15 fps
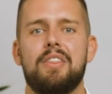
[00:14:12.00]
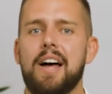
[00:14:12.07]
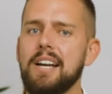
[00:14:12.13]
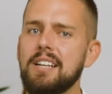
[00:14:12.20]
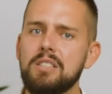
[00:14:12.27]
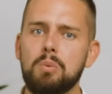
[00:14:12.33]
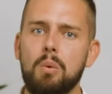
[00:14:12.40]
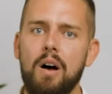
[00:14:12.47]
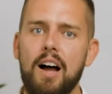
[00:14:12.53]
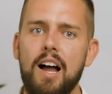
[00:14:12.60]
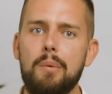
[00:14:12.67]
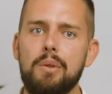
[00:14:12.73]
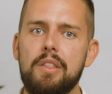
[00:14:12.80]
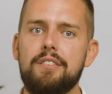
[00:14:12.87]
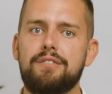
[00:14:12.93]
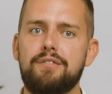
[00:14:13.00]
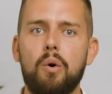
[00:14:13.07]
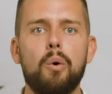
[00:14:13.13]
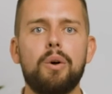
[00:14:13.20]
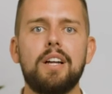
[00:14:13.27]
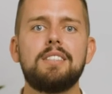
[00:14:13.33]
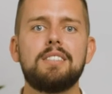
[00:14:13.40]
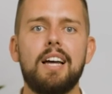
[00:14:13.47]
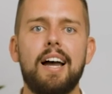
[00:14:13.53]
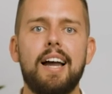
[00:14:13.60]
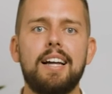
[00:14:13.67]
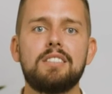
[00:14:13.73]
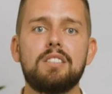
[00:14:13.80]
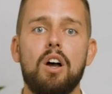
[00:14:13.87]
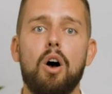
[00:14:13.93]
That is why within 14
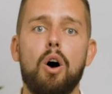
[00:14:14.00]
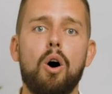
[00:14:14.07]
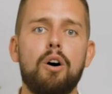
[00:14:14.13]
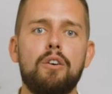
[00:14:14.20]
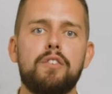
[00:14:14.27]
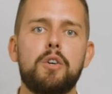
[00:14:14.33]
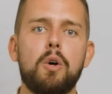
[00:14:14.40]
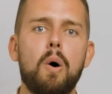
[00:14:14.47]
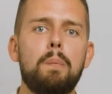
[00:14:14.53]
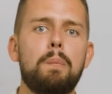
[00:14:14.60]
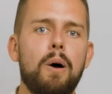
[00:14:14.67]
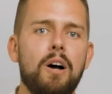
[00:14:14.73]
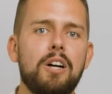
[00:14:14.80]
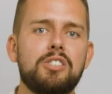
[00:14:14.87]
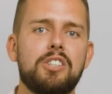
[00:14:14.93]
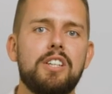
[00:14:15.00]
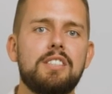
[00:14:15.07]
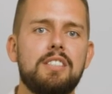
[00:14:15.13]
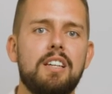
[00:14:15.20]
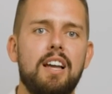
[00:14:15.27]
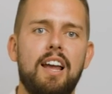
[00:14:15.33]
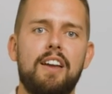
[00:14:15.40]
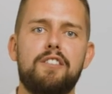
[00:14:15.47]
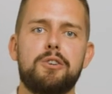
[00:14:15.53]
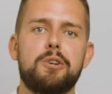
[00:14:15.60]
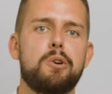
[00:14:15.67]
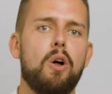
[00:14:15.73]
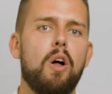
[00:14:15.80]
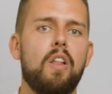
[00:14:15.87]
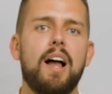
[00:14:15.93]
days of your purchase, if you
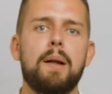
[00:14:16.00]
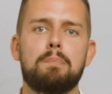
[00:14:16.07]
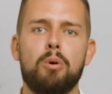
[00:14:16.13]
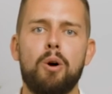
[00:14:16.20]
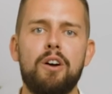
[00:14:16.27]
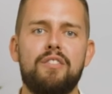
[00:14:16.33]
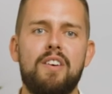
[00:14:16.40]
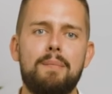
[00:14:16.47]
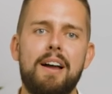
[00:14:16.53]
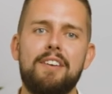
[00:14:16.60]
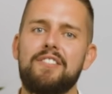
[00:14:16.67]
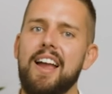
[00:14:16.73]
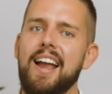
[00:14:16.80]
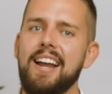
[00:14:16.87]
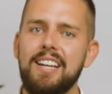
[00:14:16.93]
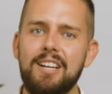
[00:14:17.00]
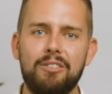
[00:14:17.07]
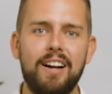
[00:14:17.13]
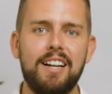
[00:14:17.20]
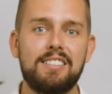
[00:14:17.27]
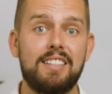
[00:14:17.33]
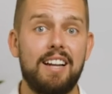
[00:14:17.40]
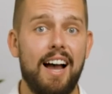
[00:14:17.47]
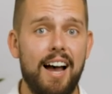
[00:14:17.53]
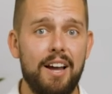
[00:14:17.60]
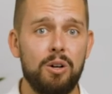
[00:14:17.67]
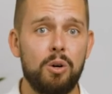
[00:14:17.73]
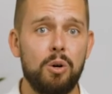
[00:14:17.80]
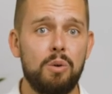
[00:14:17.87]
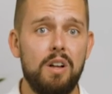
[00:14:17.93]
do not like ProfileMate for any reason
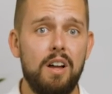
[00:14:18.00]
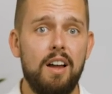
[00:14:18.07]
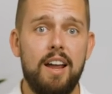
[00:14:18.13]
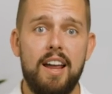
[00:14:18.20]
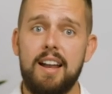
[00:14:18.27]
at all,